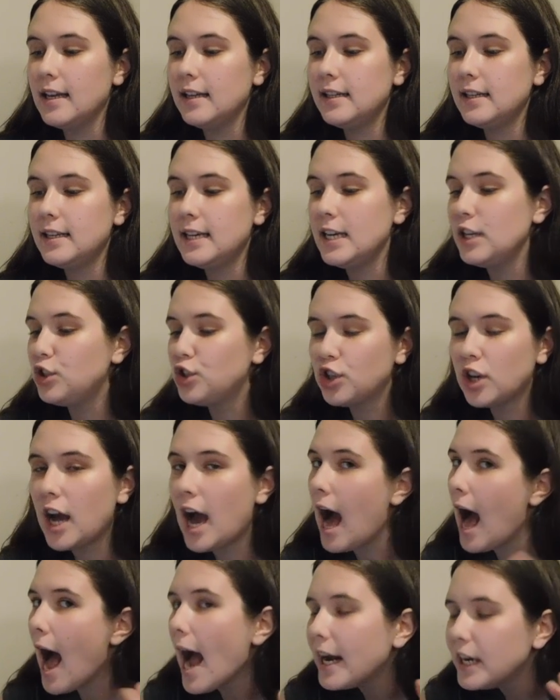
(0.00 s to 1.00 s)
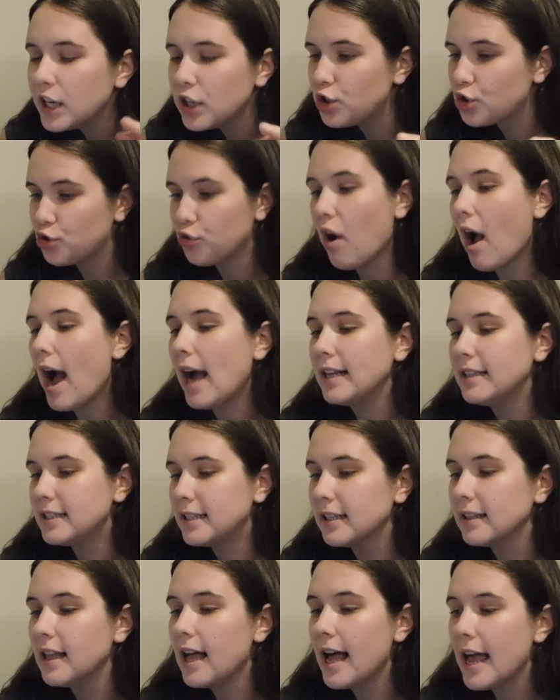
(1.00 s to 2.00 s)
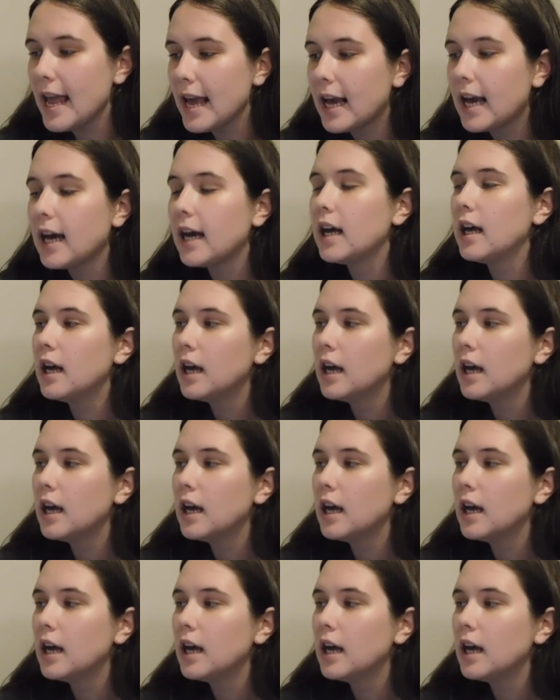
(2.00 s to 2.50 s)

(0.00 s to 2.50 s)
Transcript: he kind of tried to, like,